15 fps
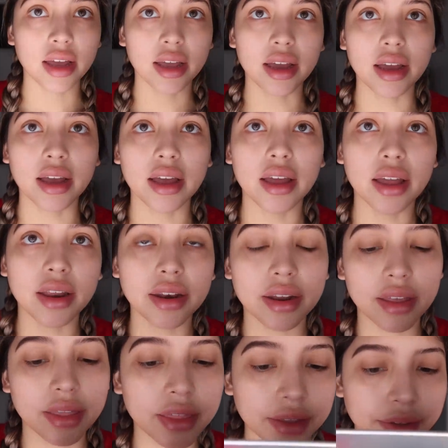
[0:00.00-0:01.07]

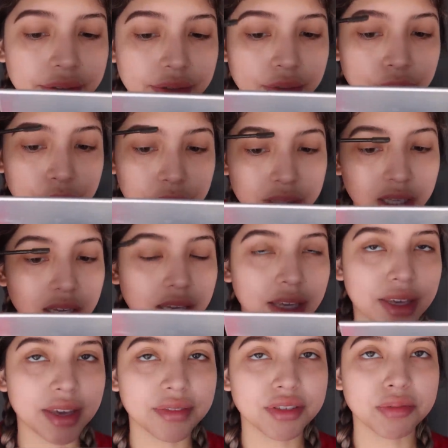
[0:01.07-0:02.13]
And this
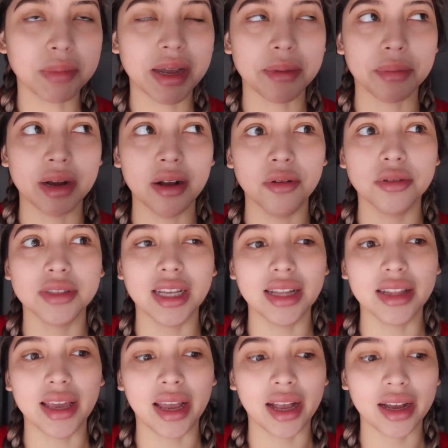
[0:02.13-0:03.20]
really gives my brows
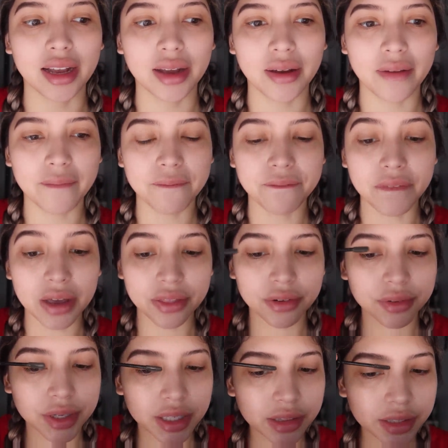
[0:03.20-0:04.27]
that like
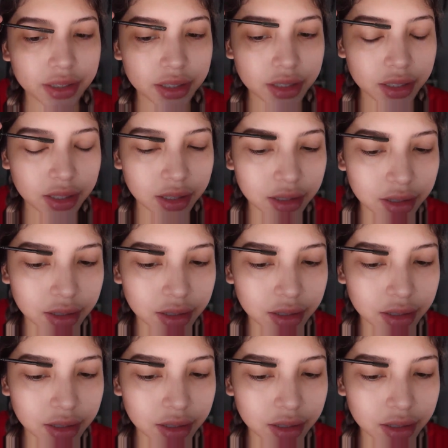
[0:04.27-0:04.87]
feathery look.